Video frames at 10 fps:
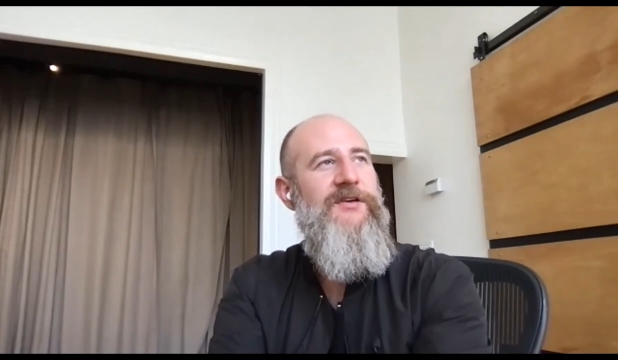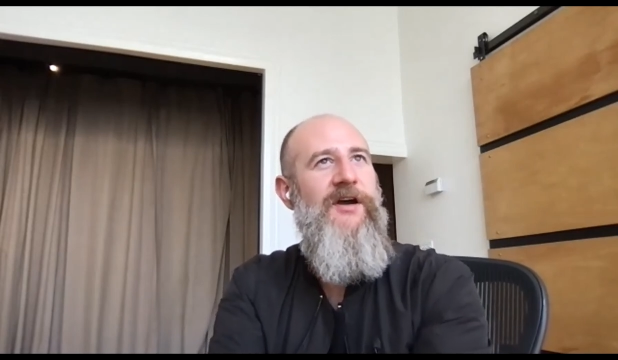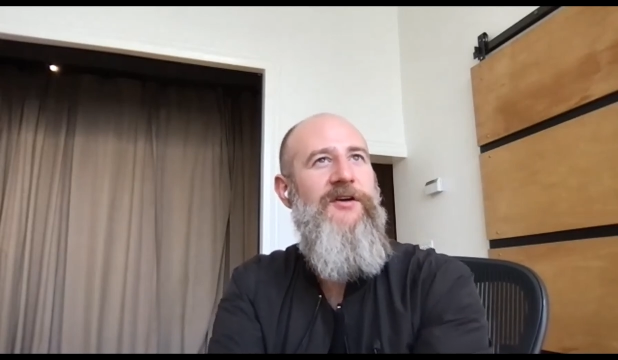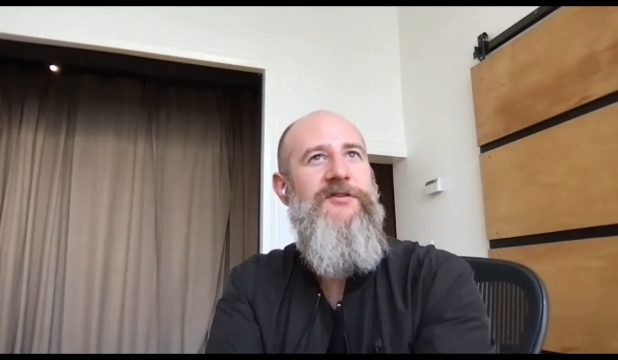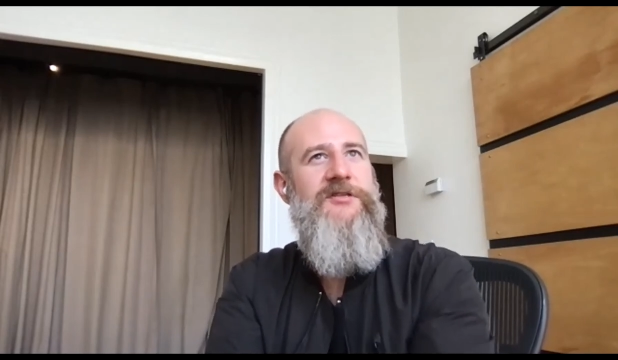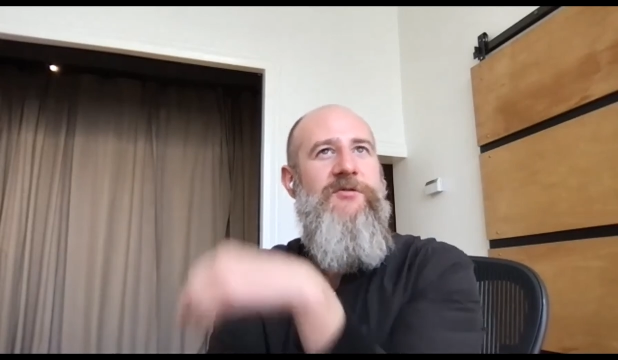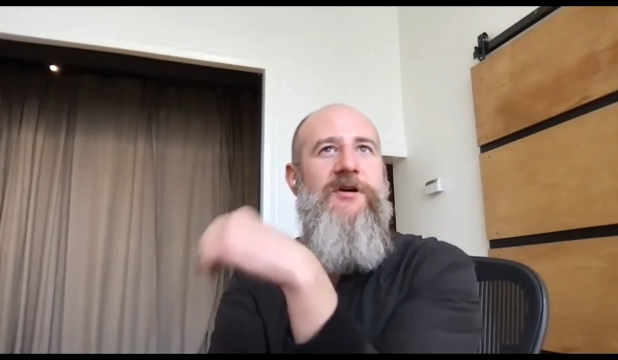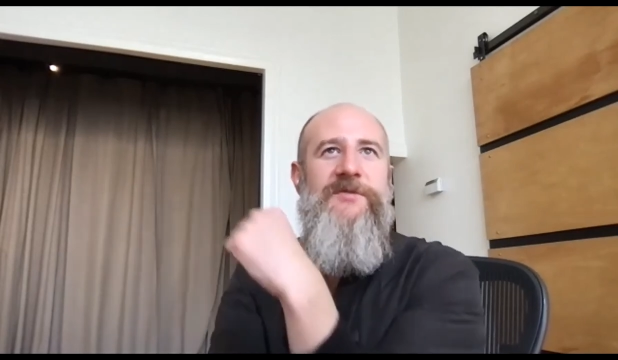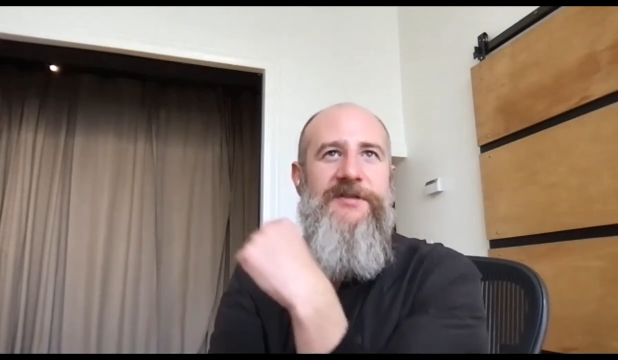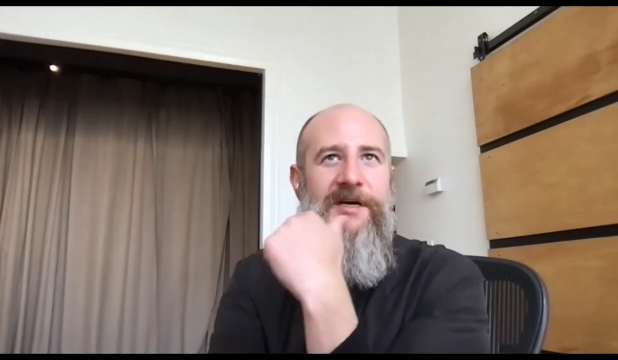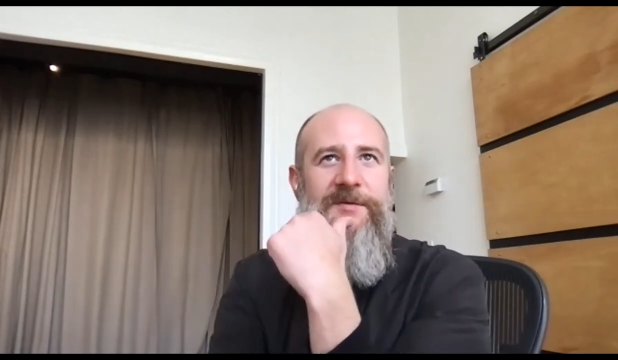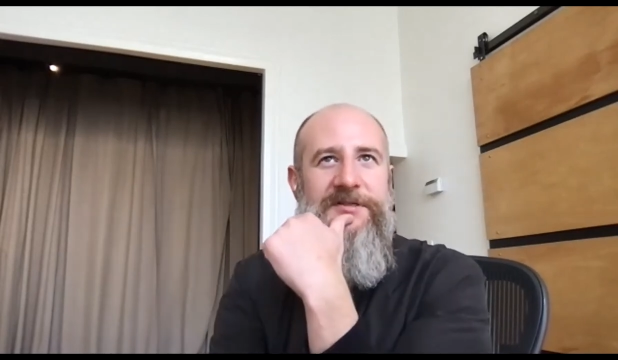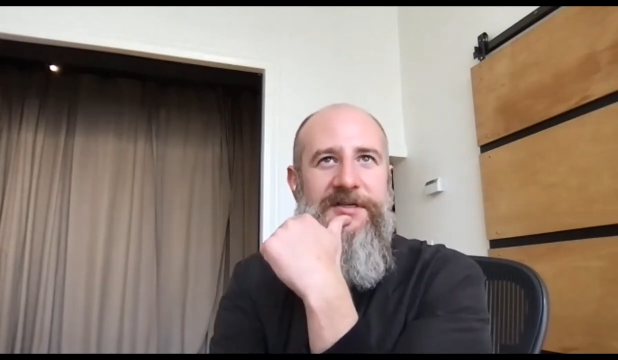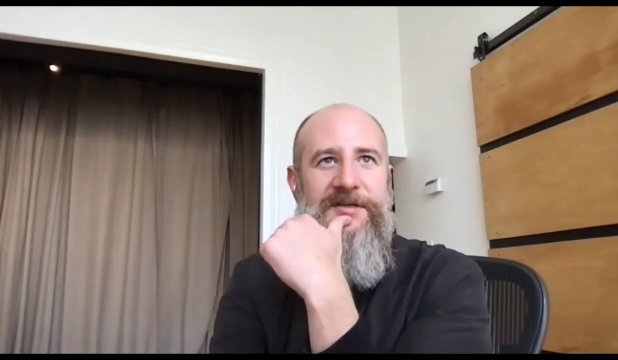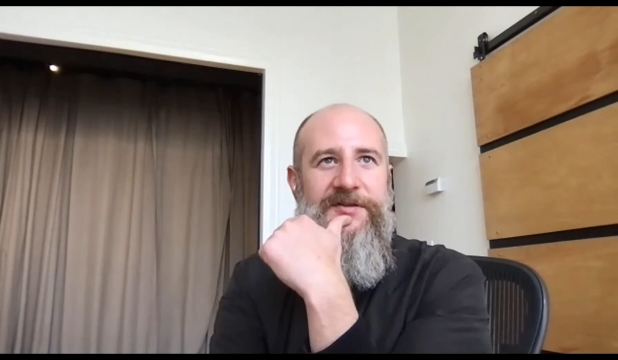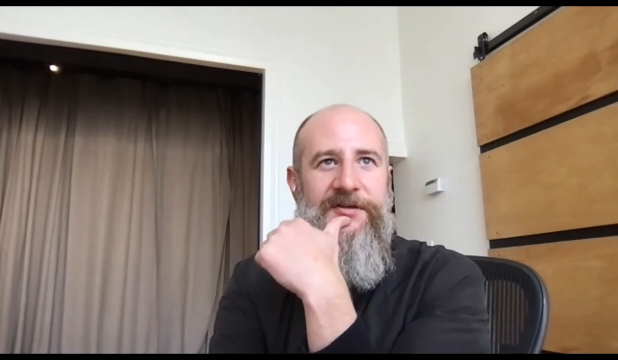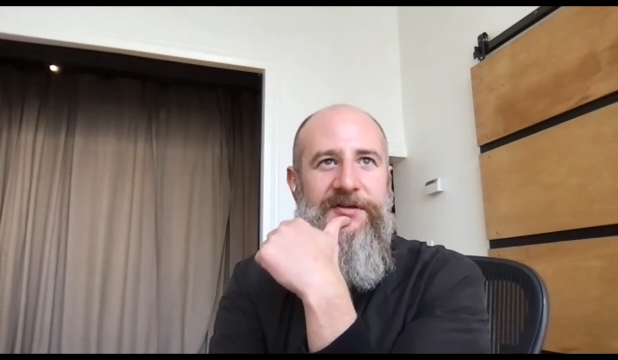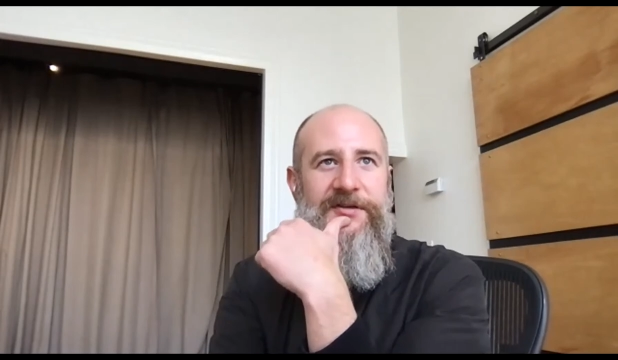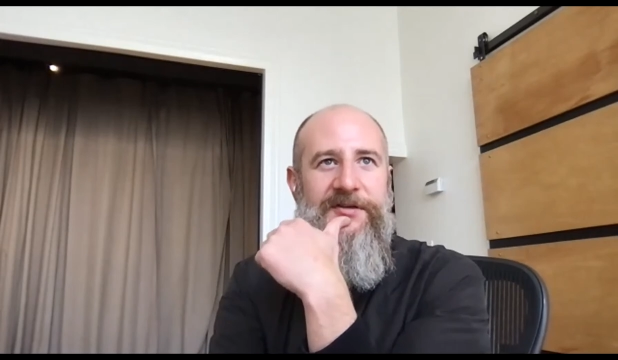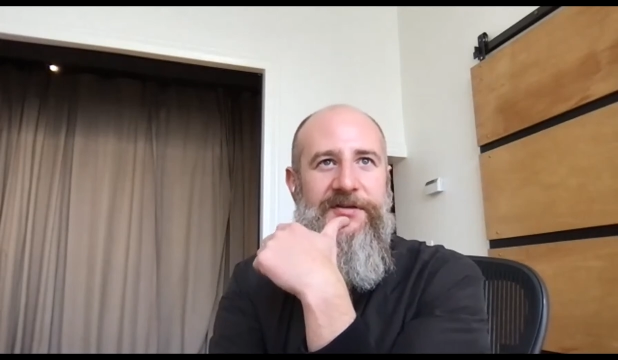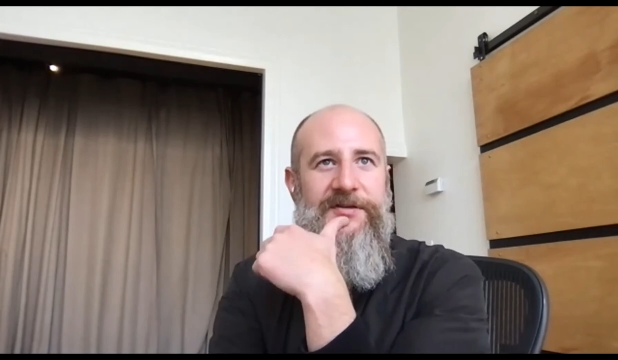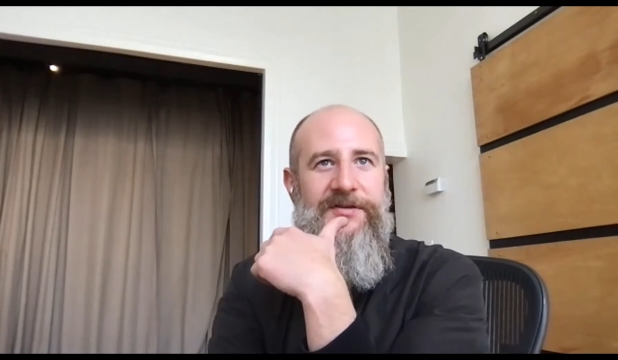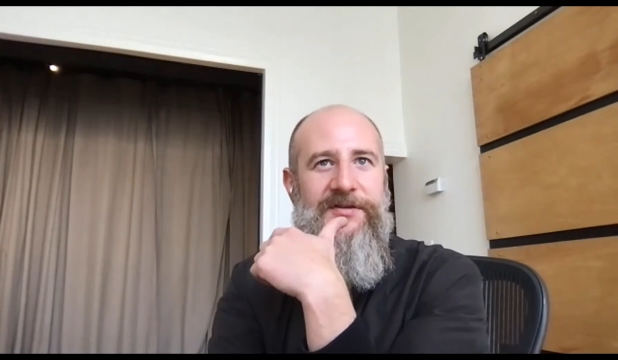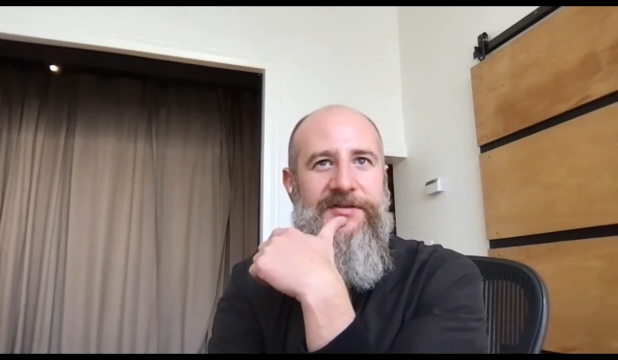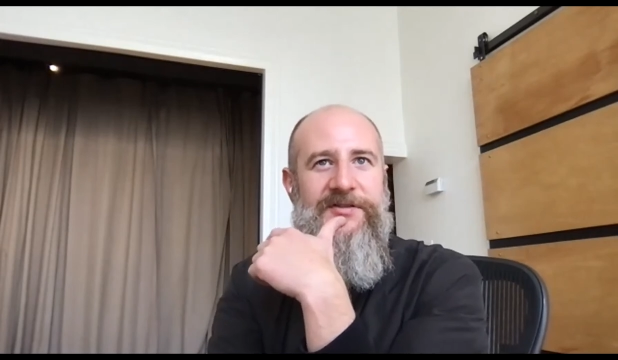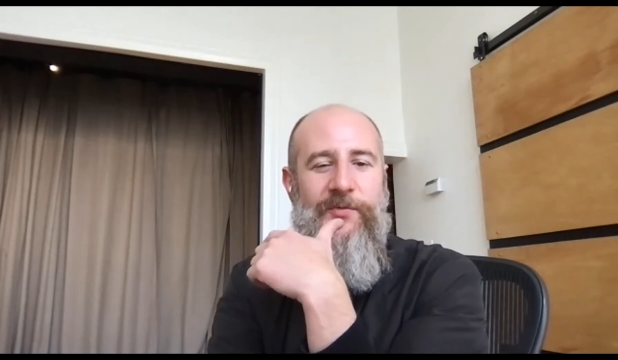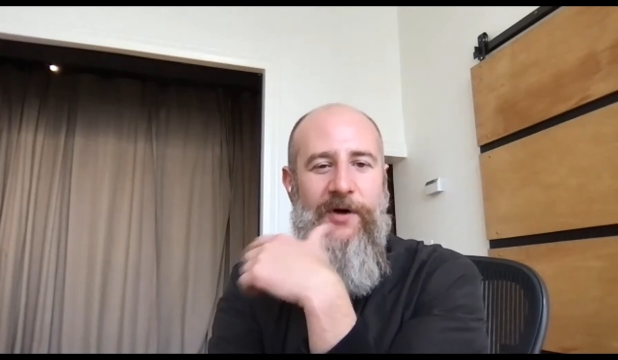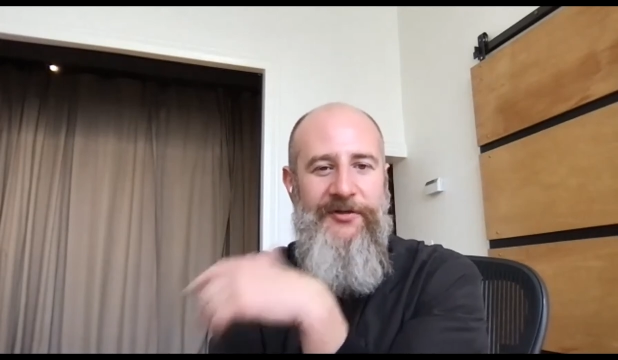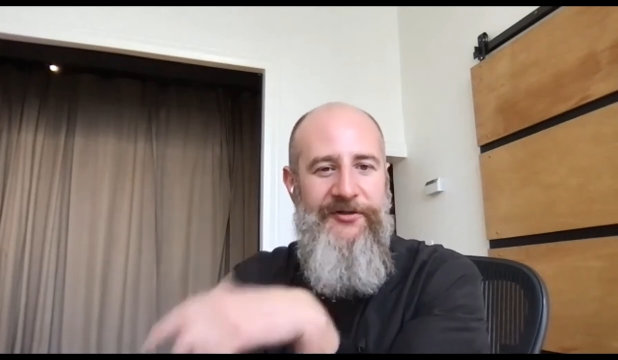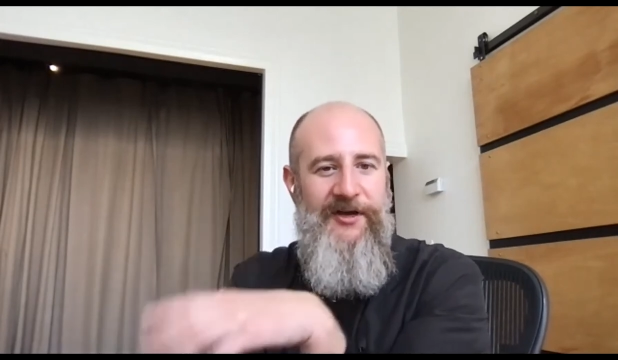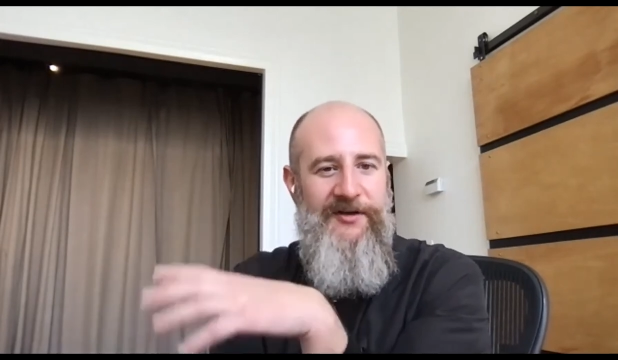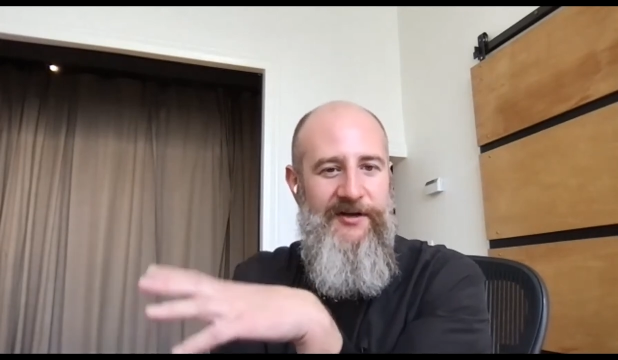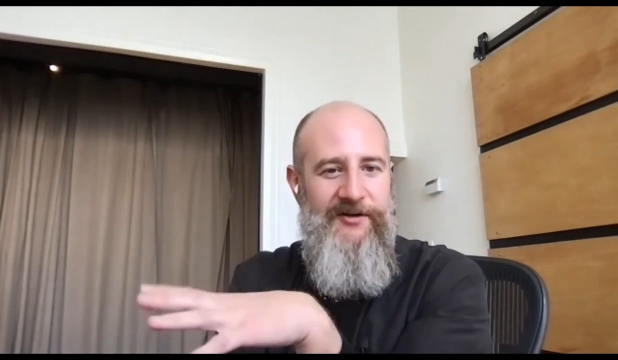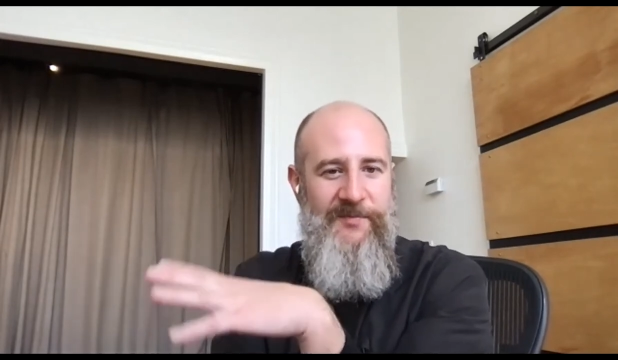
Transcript: I heard this quote one time. It's like it's the one thing that no